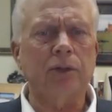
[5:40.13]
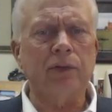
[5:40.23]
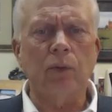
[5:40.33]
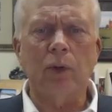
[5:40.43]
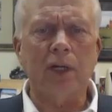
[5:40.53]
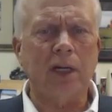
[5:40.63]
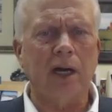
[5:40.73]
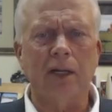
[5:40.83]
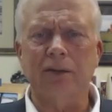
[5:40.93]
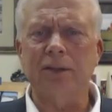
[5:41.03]
over what
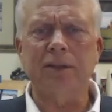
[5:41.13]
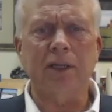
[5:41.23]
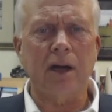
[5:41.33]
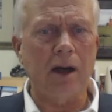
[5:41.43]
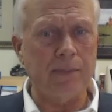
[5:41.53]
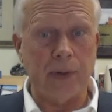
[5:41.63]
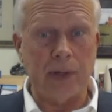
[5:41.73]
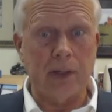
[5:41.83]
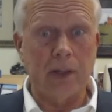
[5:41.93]
color is the carpet.